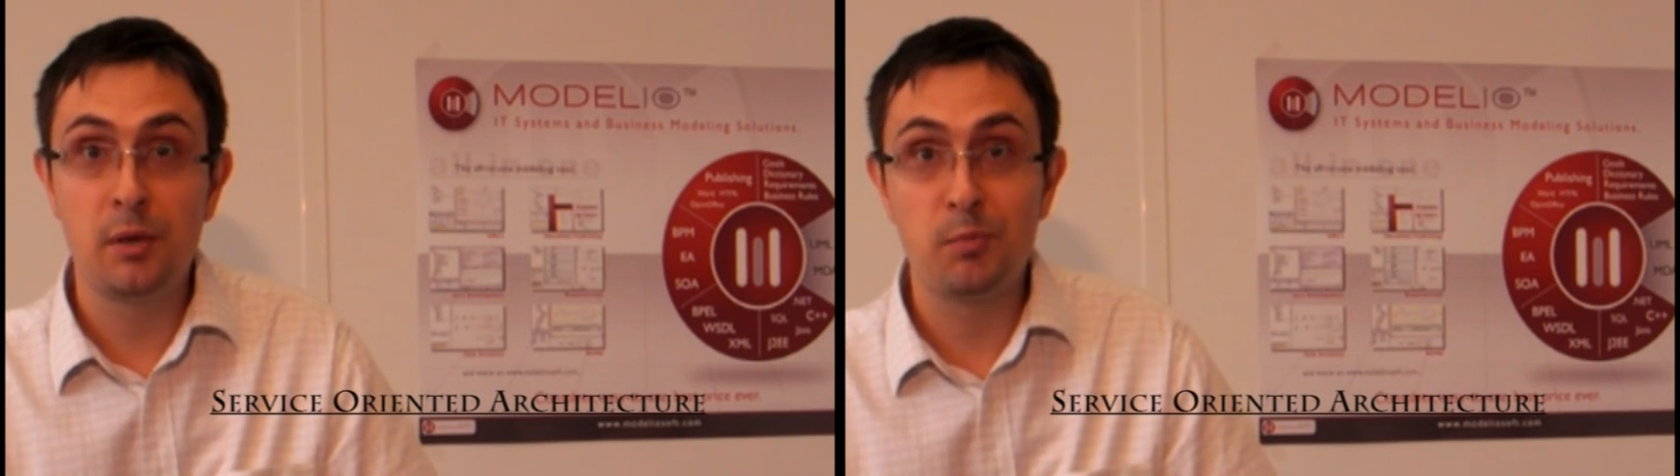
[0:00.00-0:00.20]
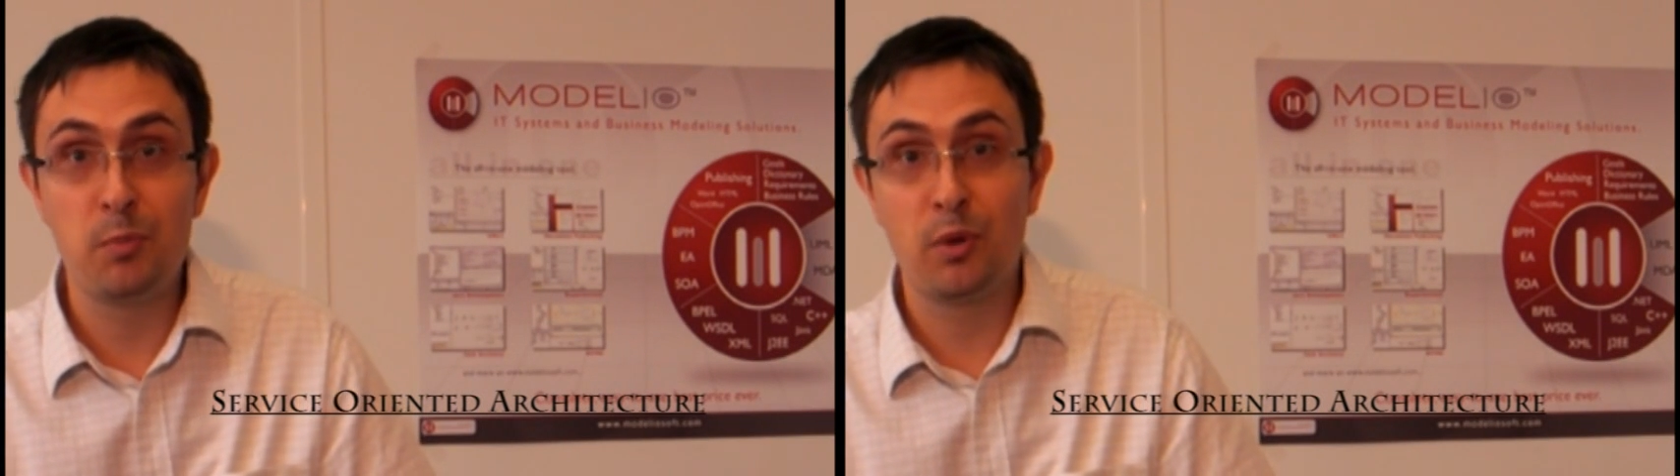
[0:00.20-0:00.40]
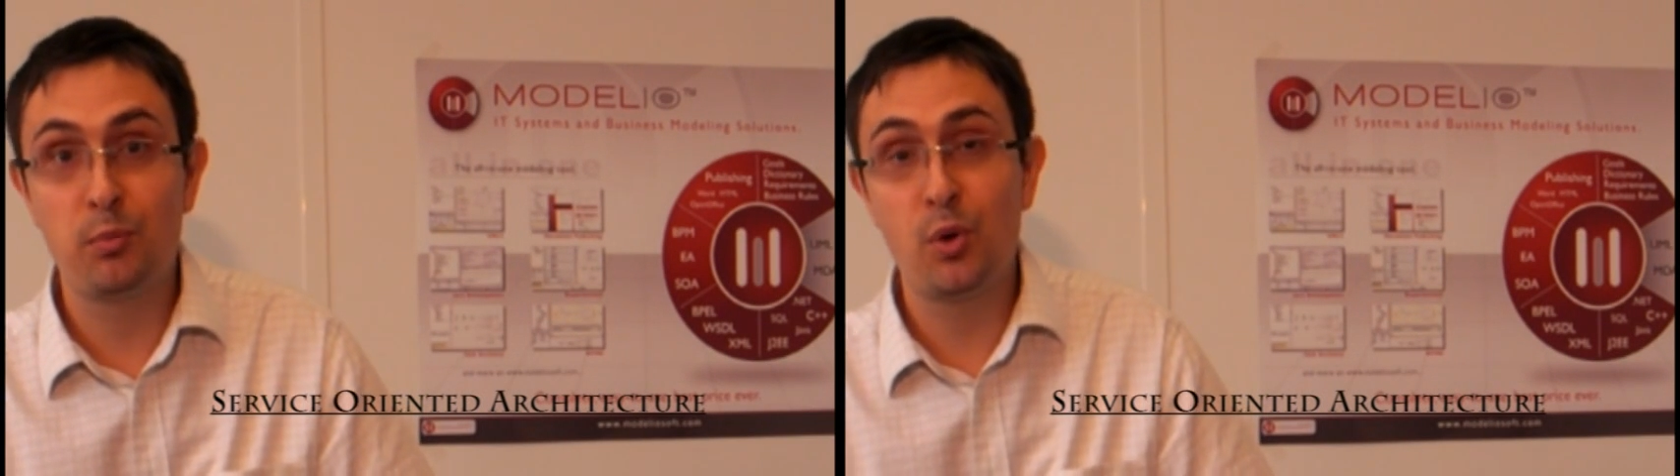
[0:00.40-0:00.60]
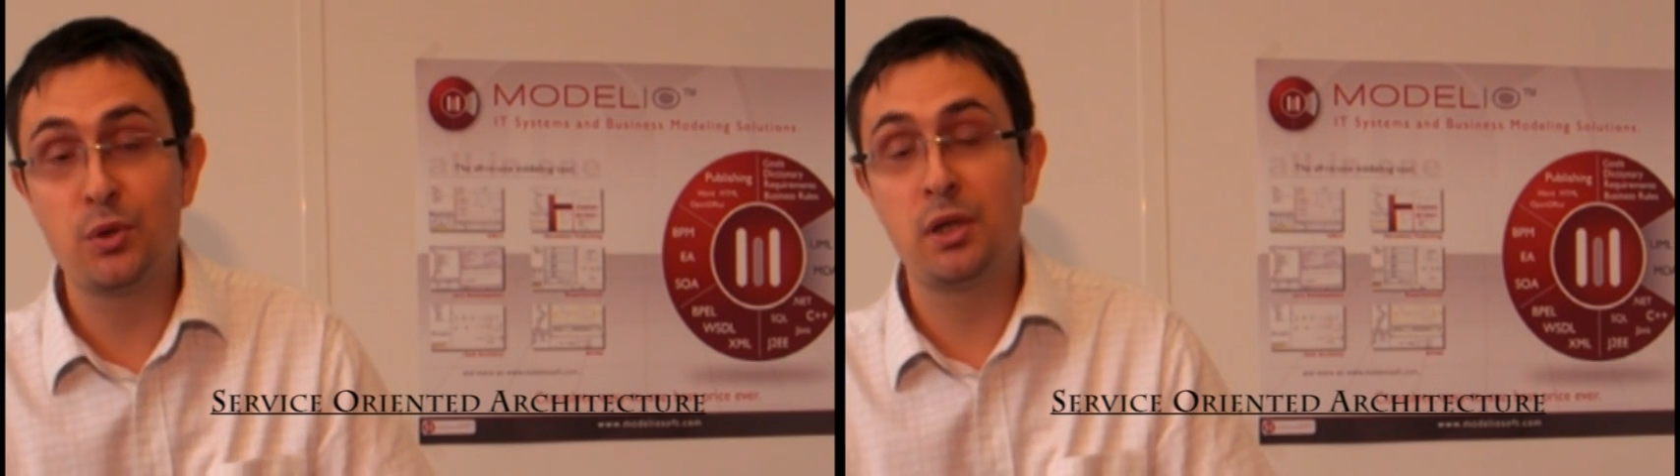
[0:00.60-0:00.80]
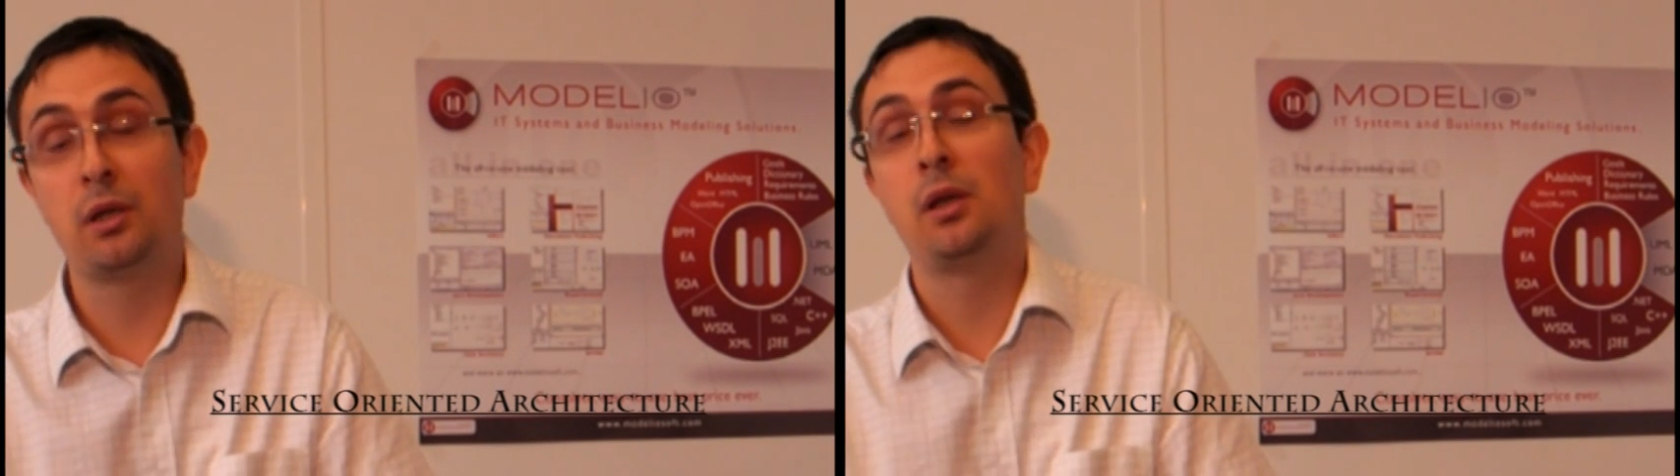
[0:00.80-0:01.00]
by
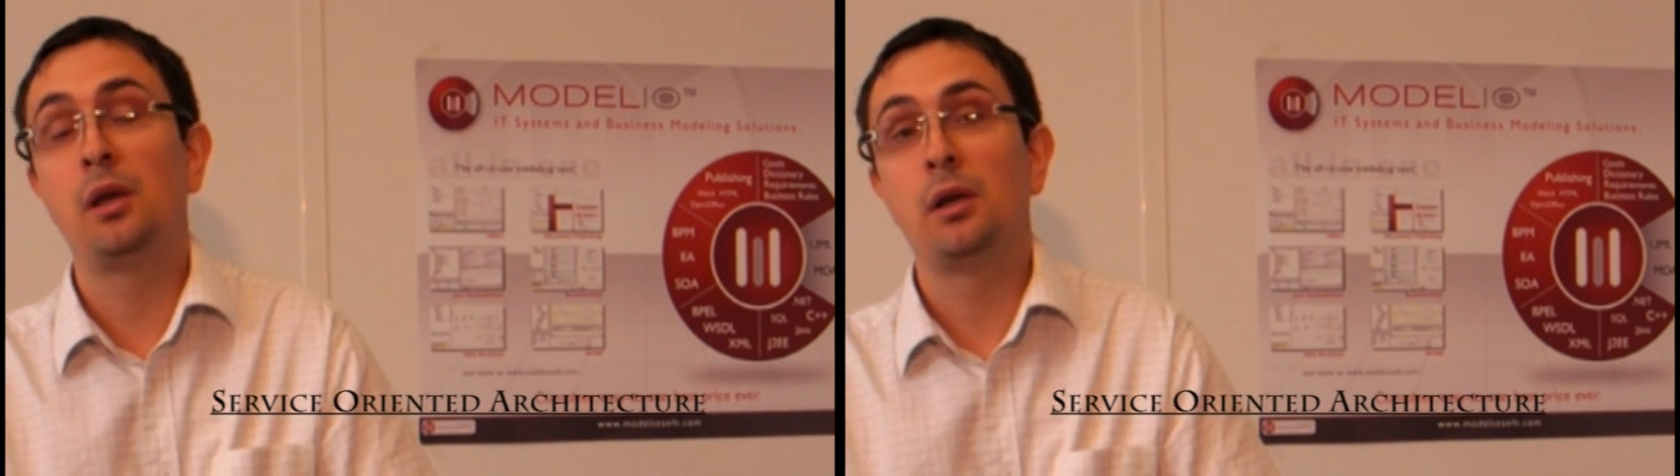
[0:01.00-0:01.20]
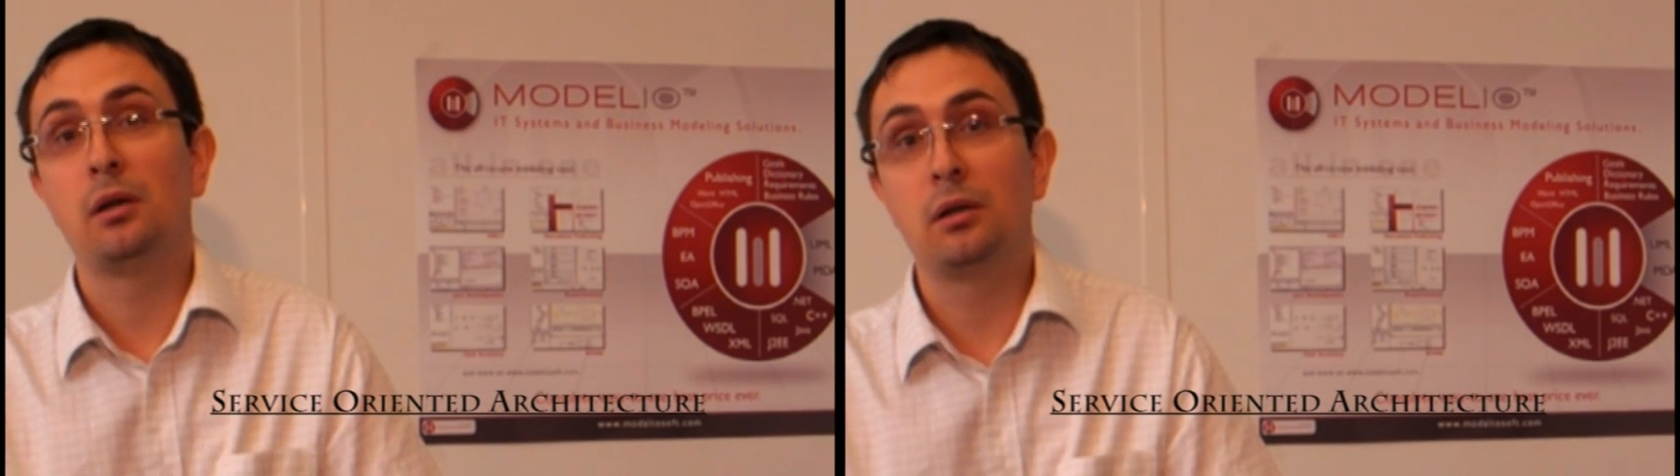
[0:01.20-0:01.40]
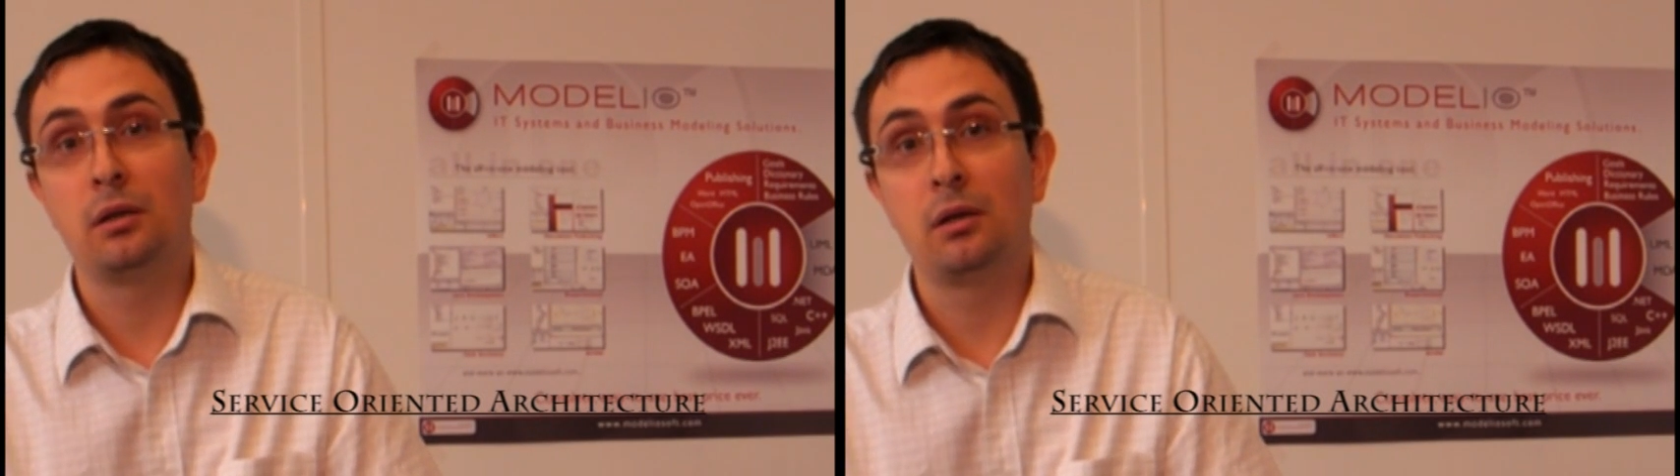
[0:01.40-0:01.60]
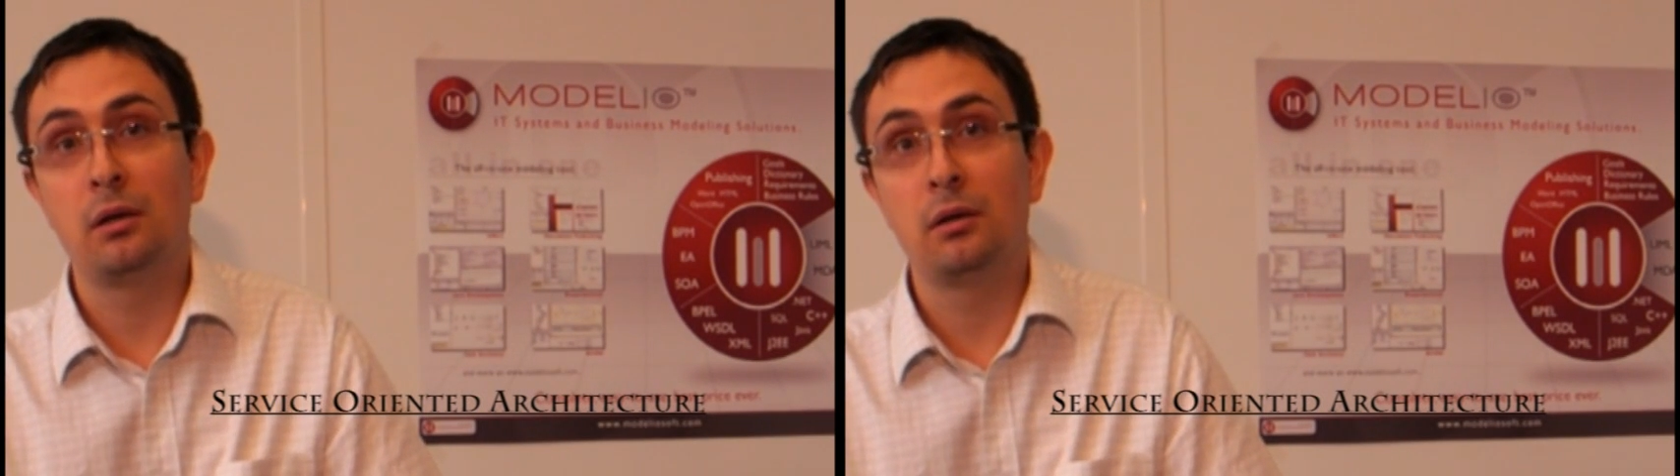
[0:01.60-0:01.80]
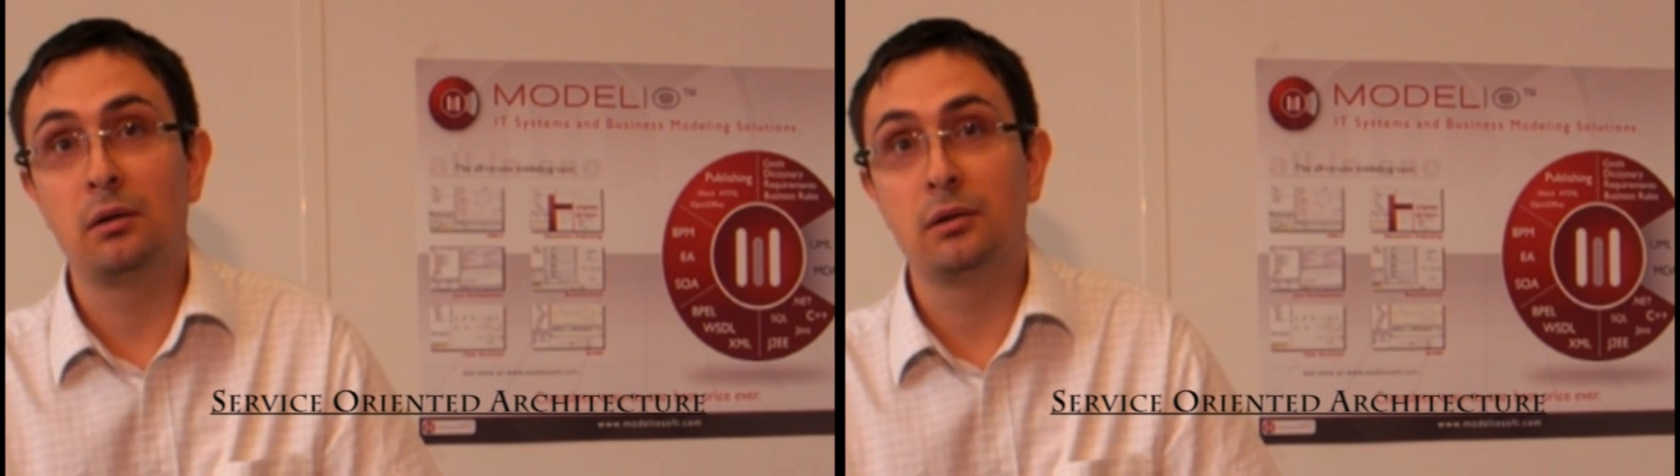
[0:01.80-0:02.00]
proposing uh,